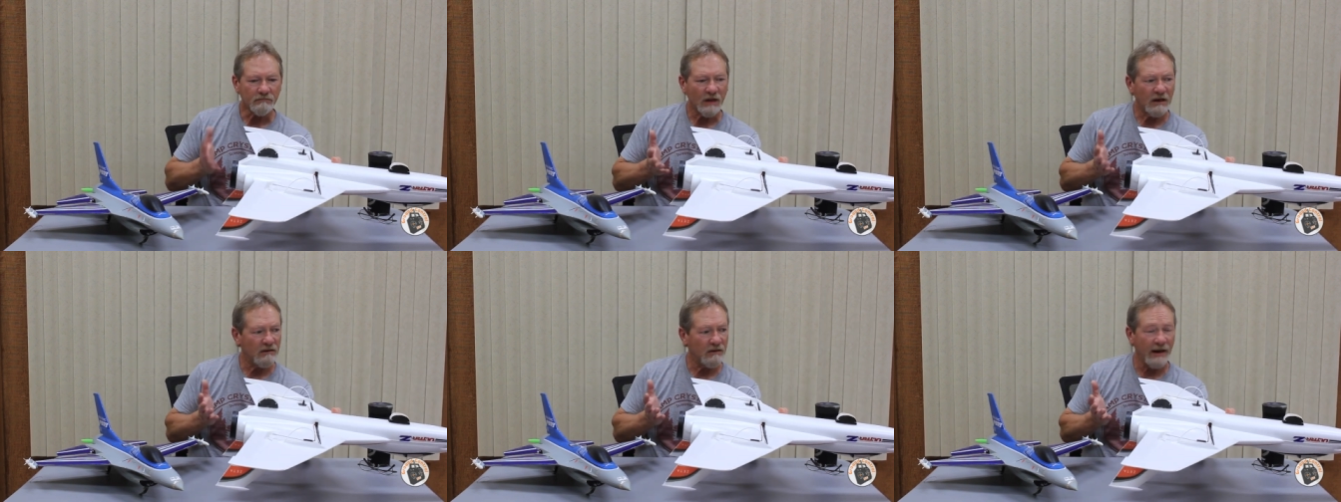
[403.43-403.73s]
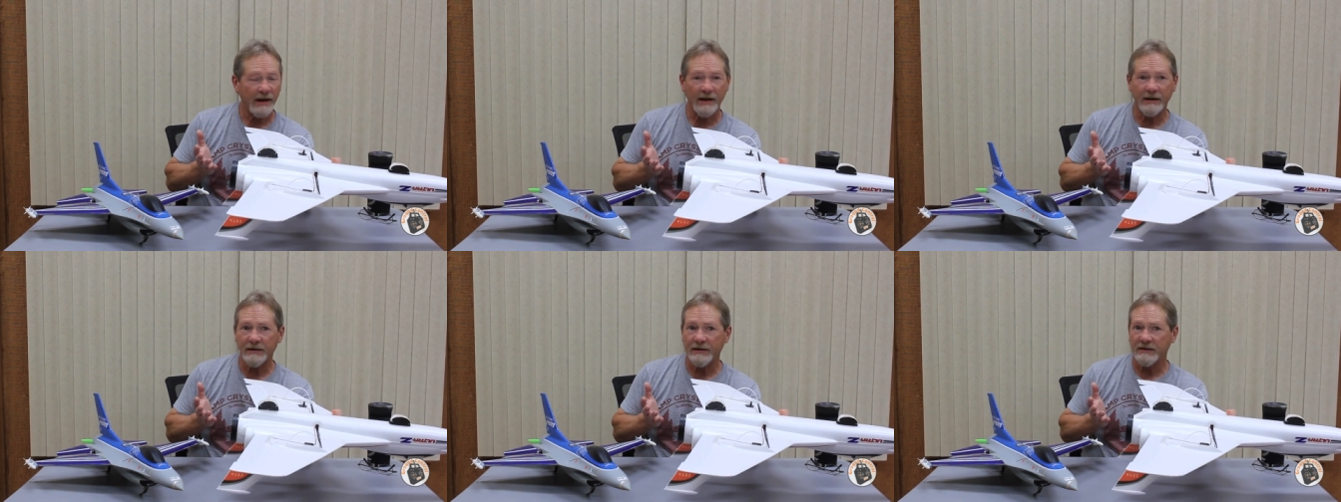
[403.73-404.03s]

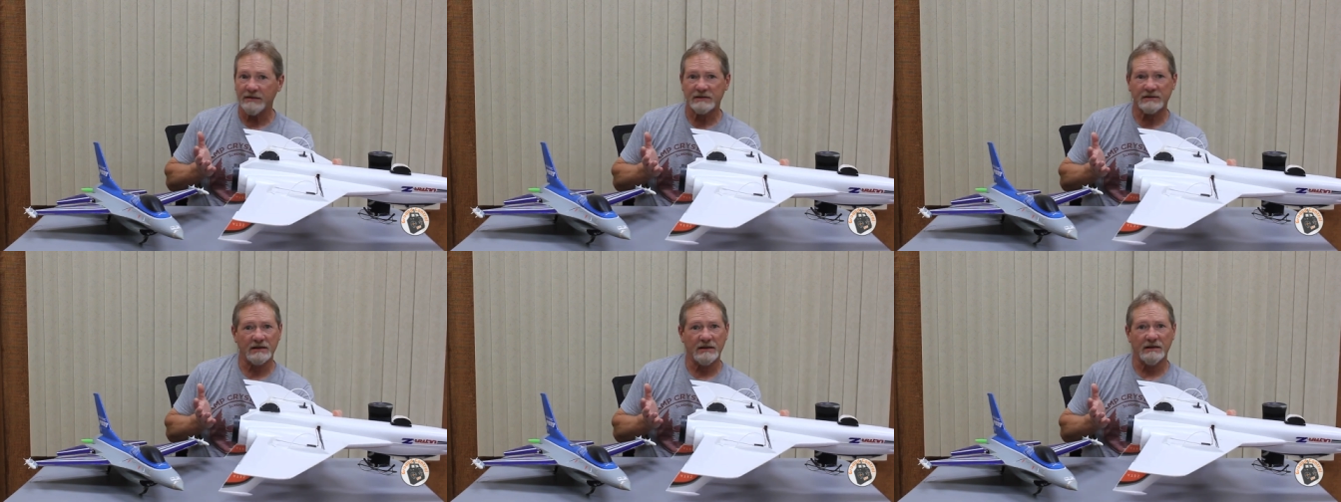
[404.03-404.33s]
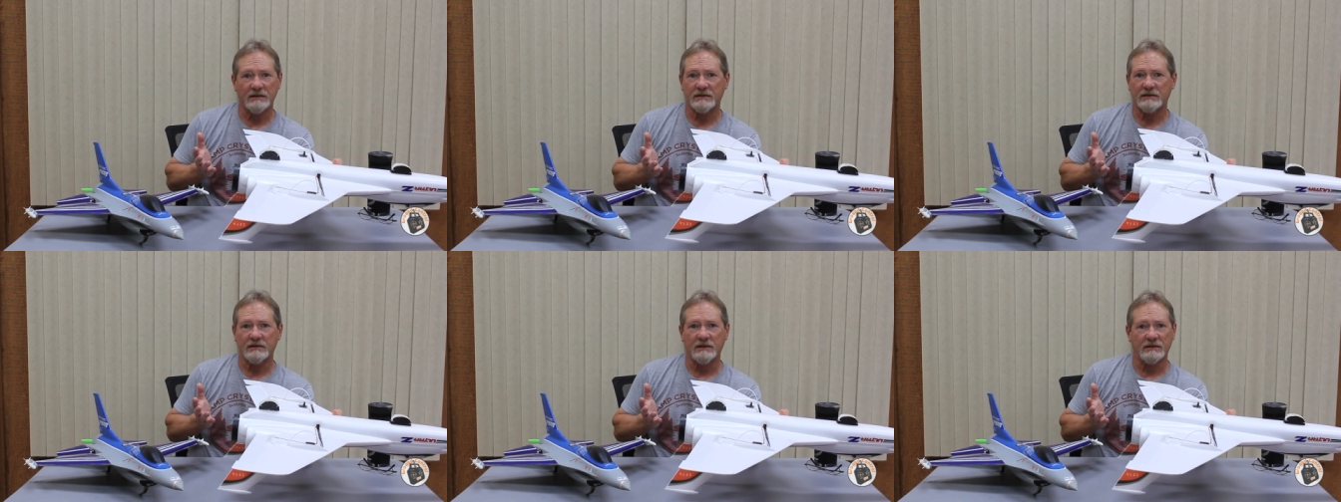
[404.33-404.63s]
landing
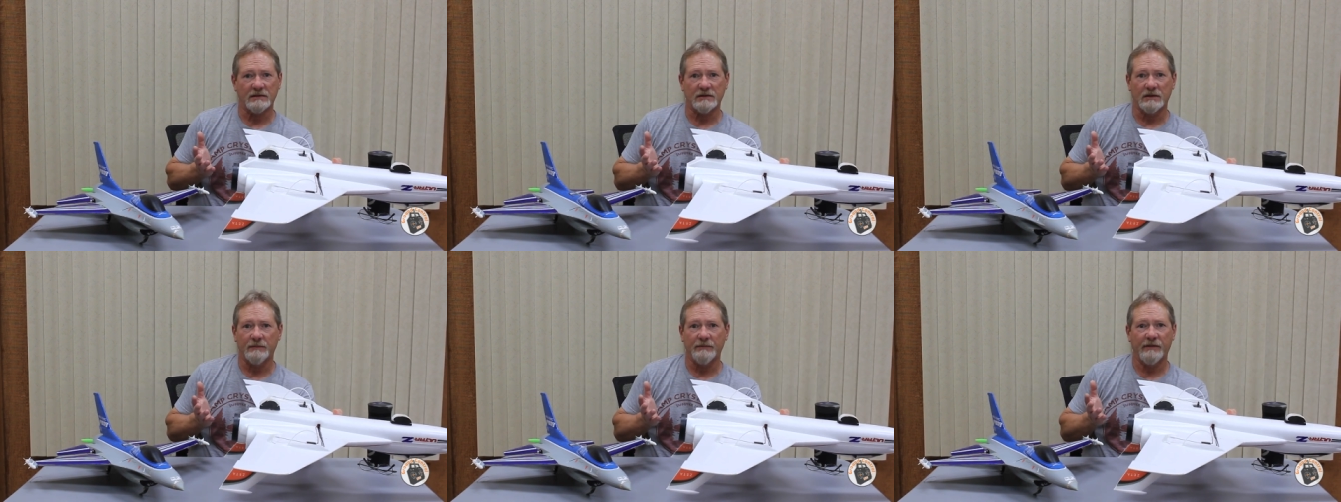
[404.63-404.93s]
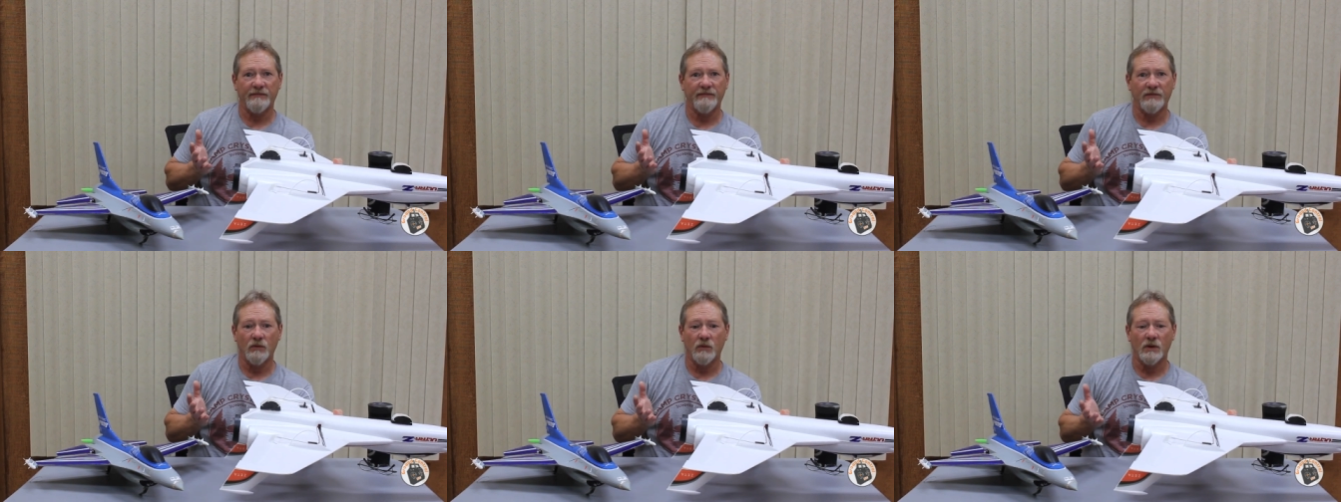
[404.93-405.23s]
skid system.
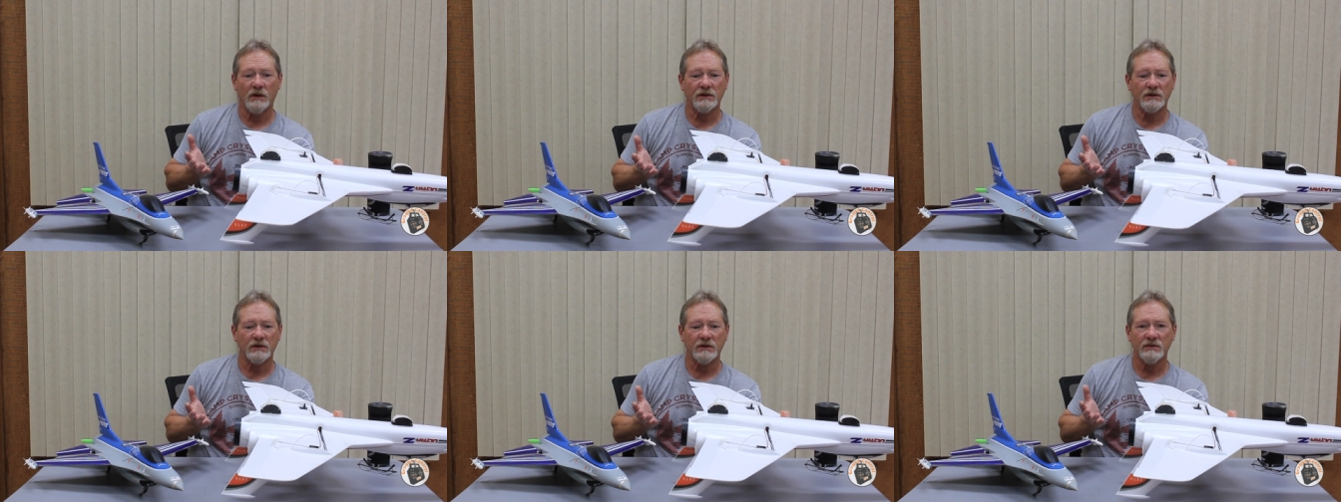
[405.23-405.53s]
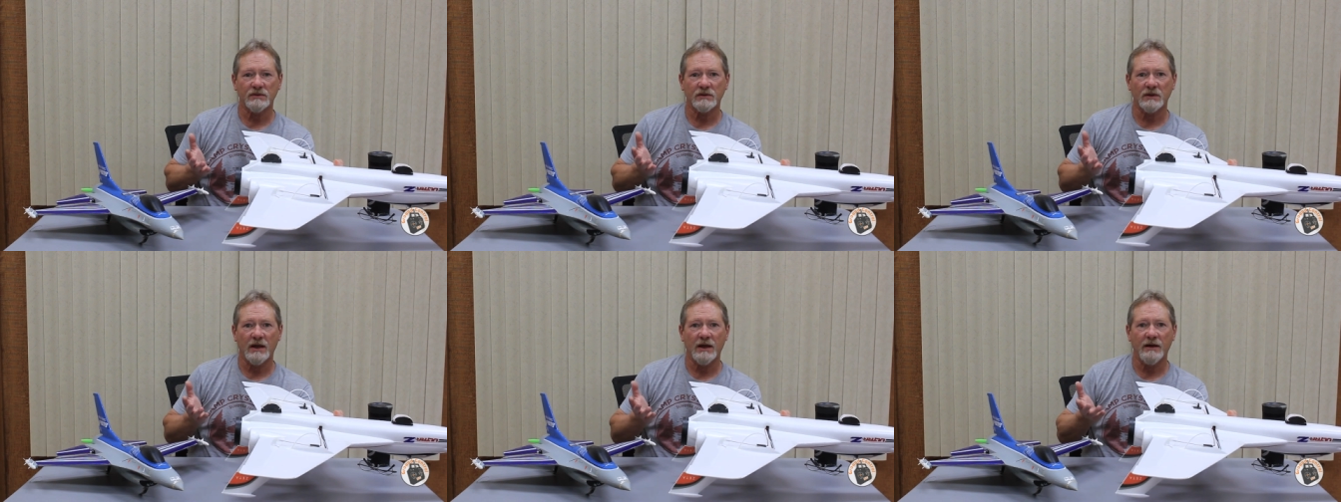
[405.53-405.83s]
If you watch
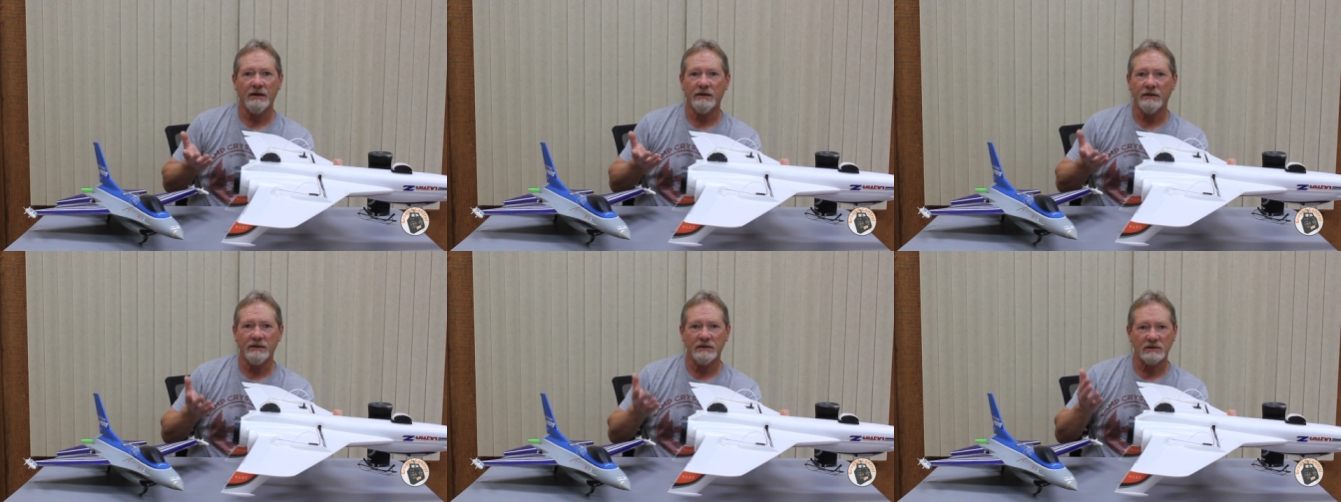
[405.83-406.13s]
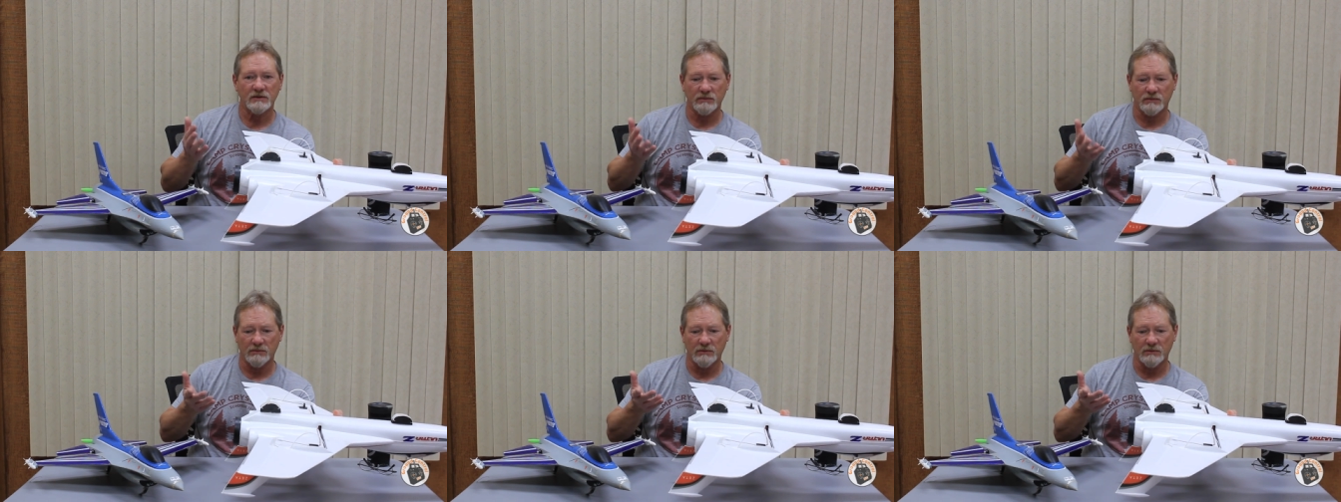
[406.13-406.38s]
those landings